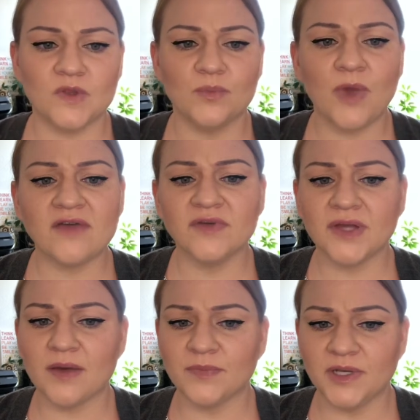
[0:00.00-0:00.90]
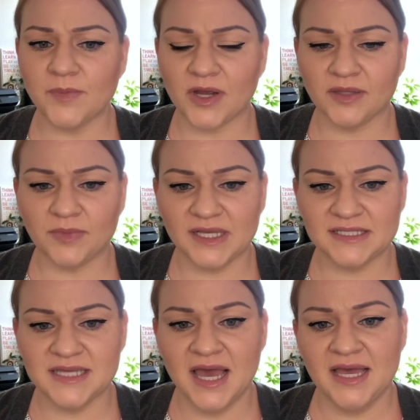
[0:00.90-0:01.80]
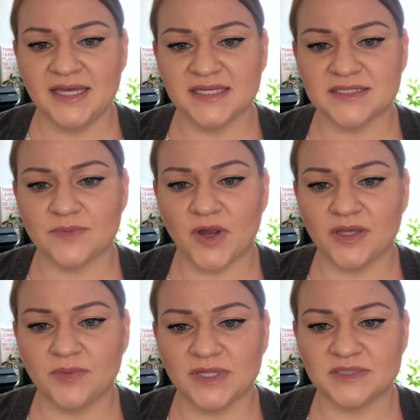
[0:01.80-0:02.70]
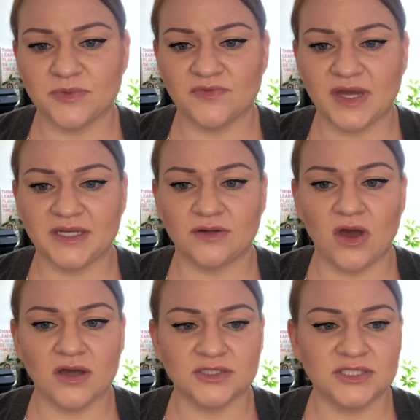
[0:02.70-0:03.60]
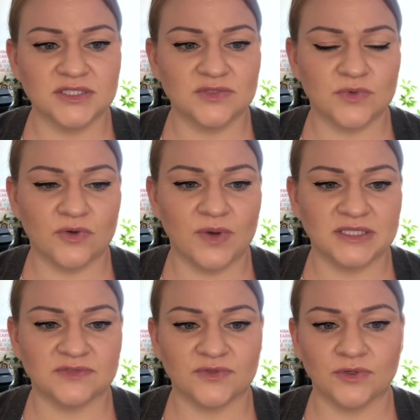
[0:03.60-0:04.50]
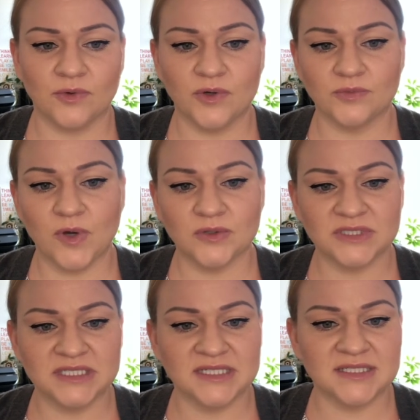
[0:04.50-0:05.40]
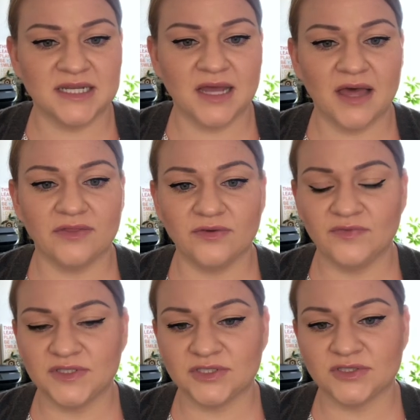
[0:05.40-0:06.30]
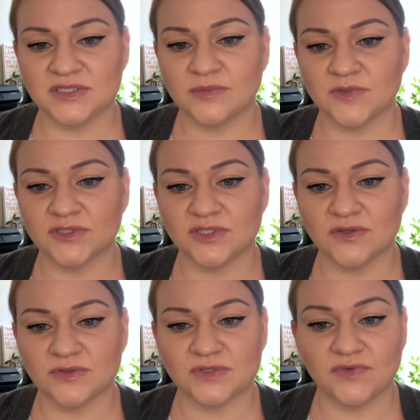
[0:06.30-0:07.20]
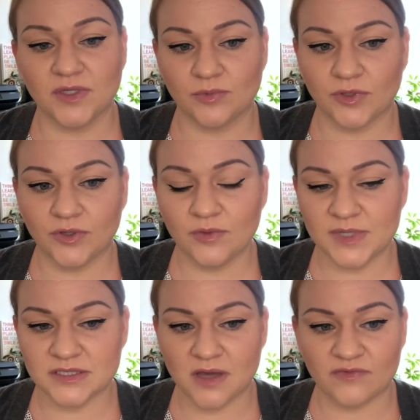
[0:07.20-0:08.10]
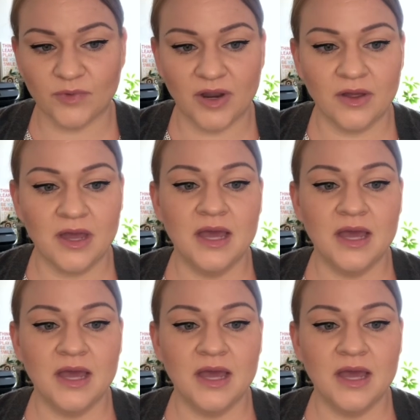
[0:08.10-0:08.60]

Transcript: Private company marketplace is a marketplace providing auctions, requests for quote postings, and other features similar to those of e-procurement software.